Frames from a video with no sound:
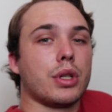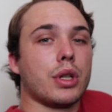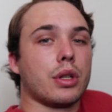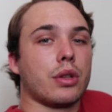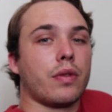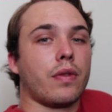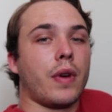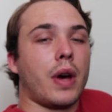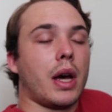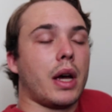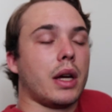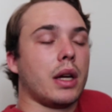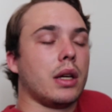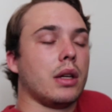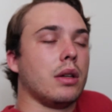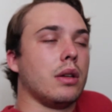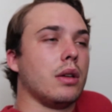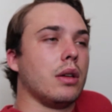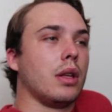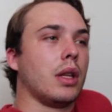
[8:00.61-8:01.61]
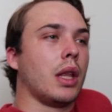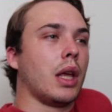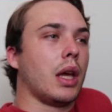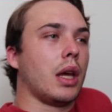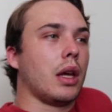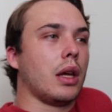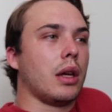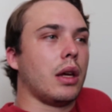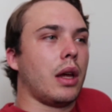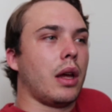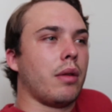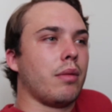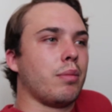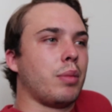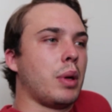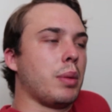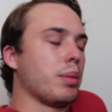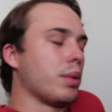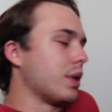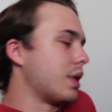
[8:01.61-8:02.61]
just fine.
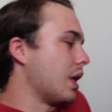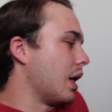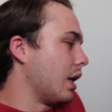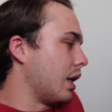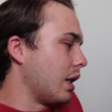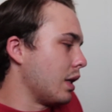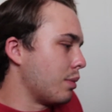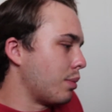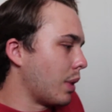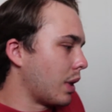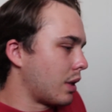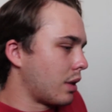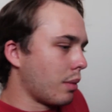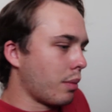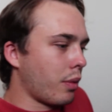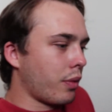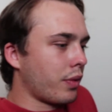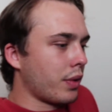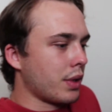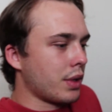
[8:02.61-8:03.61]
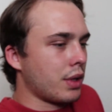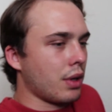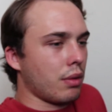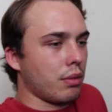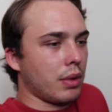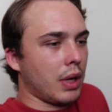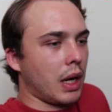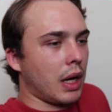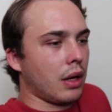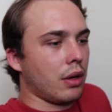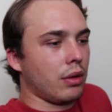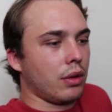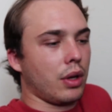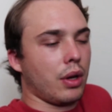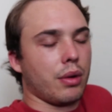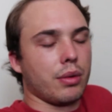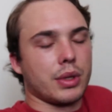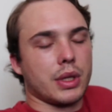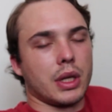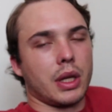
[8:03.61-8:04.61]
People say these big subwoofers don't handle
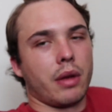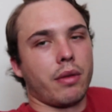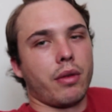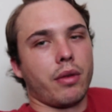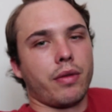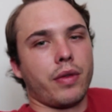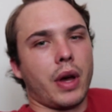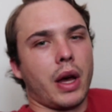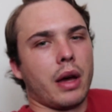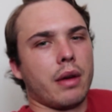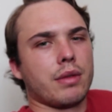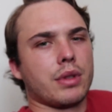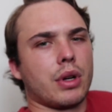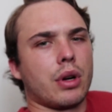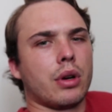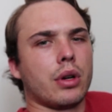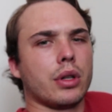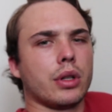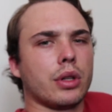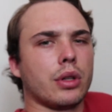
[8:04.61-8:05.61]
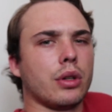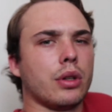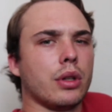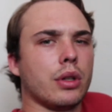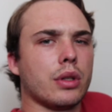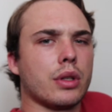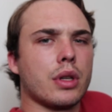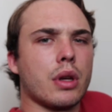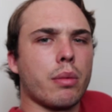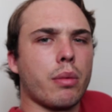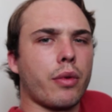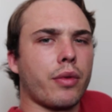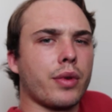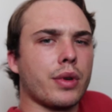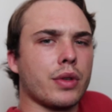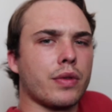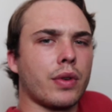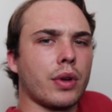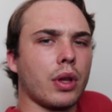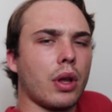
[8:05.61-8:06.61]
lows, and level 5s aren't good
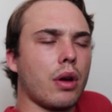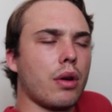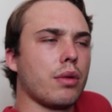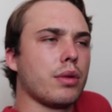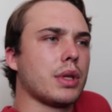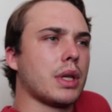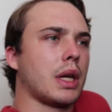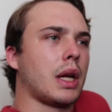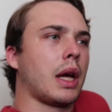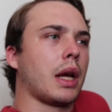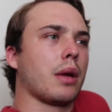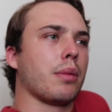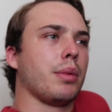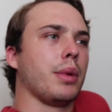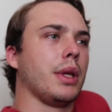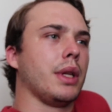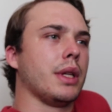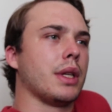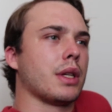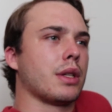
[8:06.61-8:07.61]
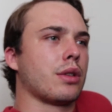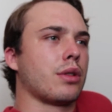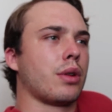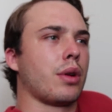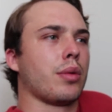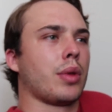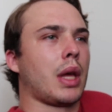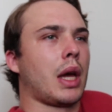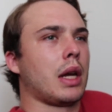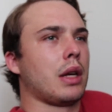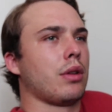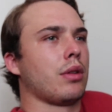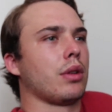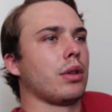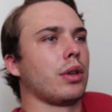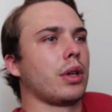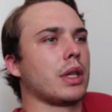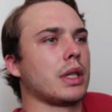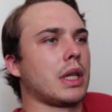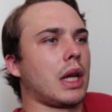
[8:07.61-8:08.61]
subwoofers for lows, and I completely disagree with that. You can
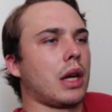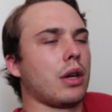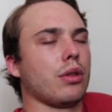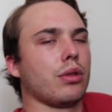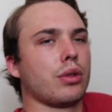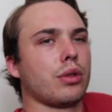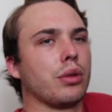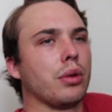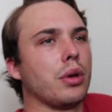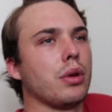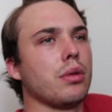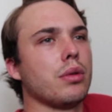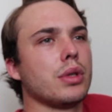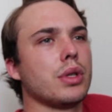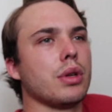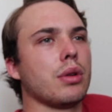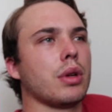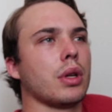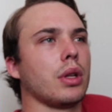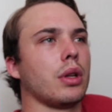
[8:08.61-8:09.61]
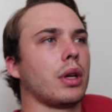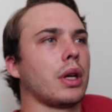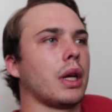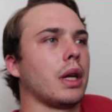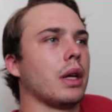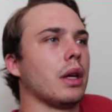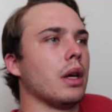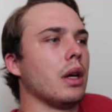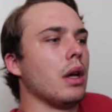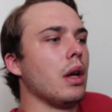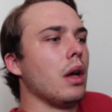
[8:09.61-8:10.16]
look at Daniel Cruz, you can look at